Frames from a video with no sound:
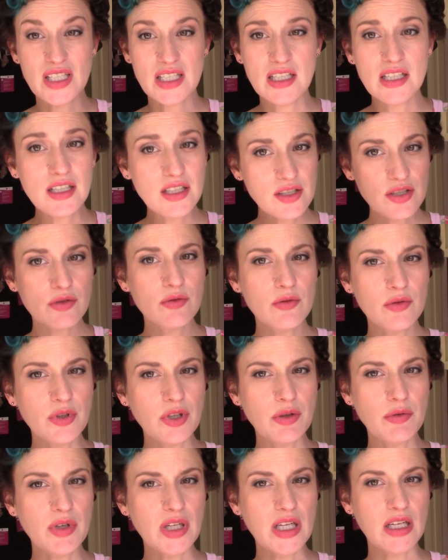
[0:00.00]
any tool
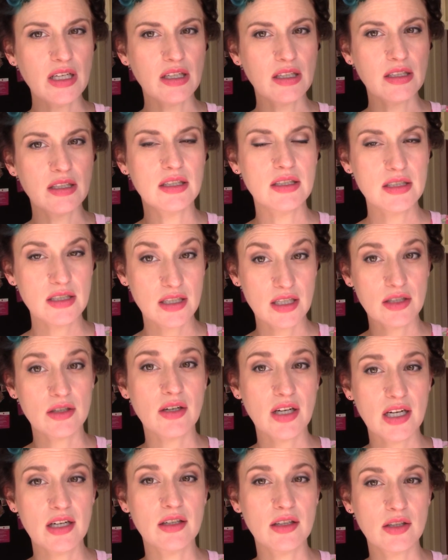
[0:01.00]
you need to get your
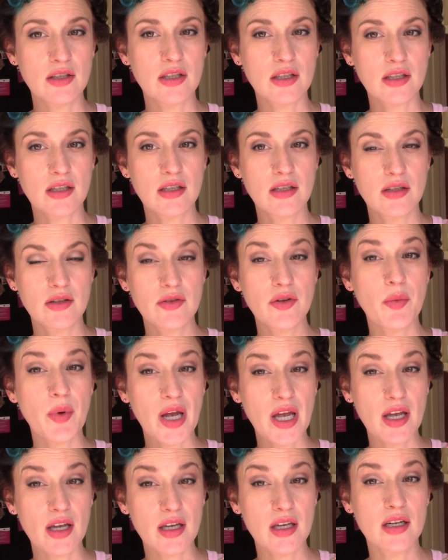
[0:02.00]
hair to look the
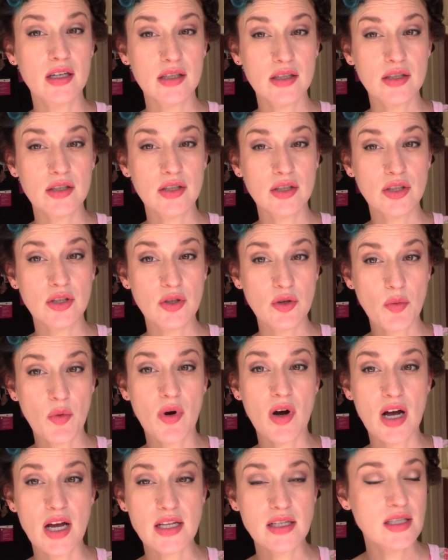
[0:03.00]
way you
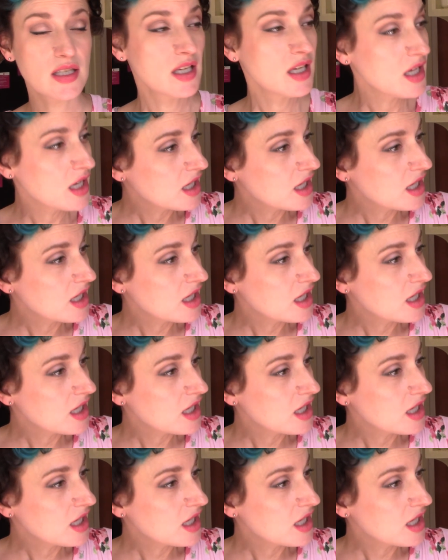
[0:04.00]
want.